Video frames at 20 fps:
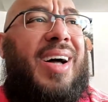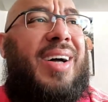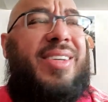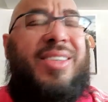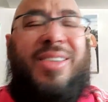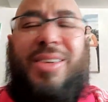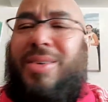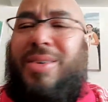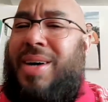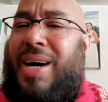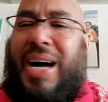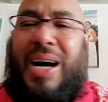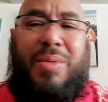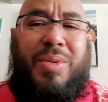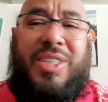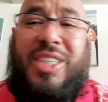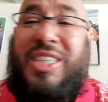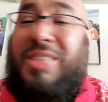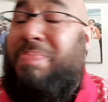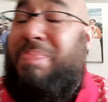You know, I
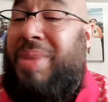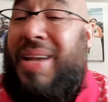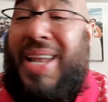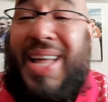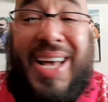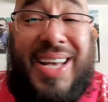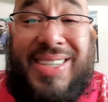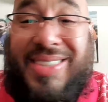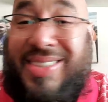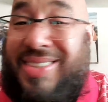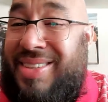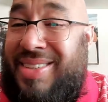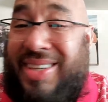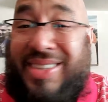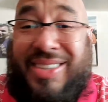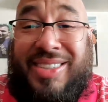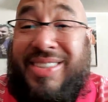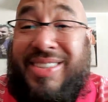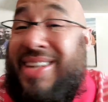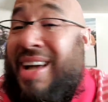was just blessed.
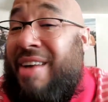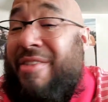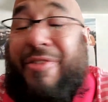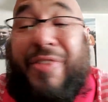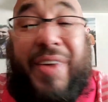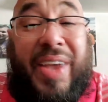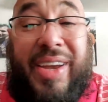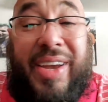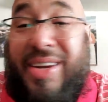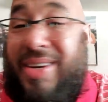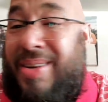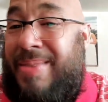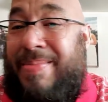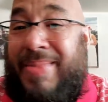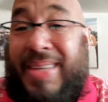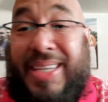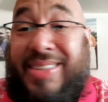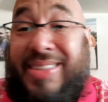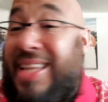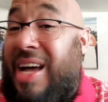It's just not fair.
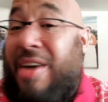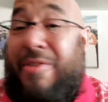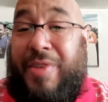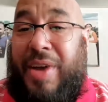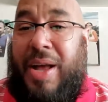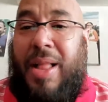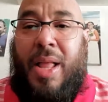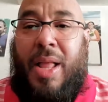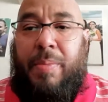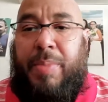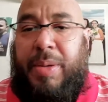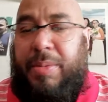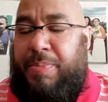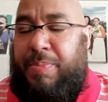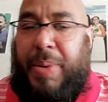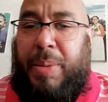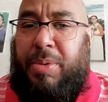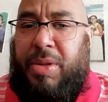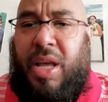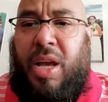It's not fair.
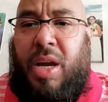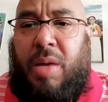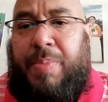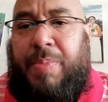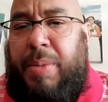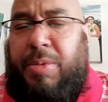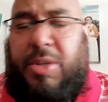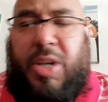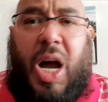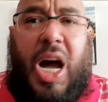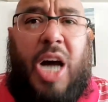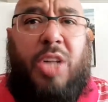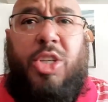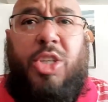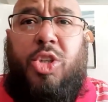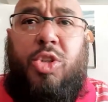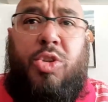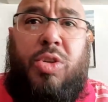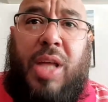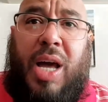People say, "How
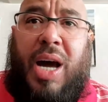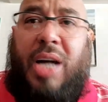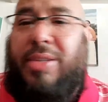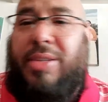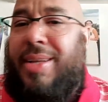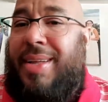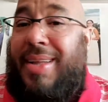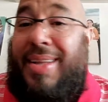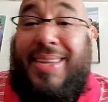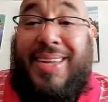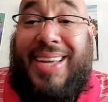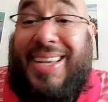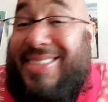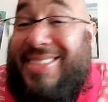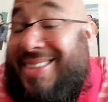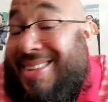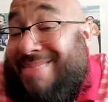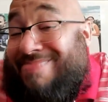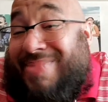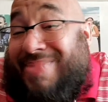did you do that? How did?"
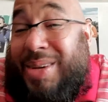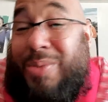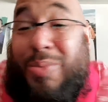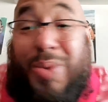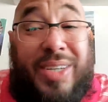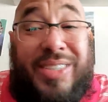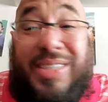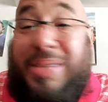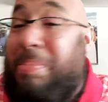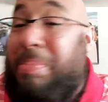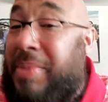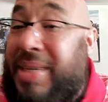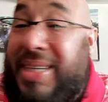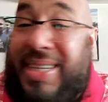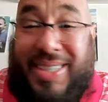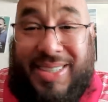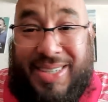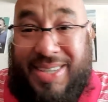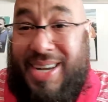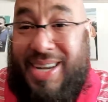It wasn't
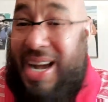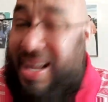me.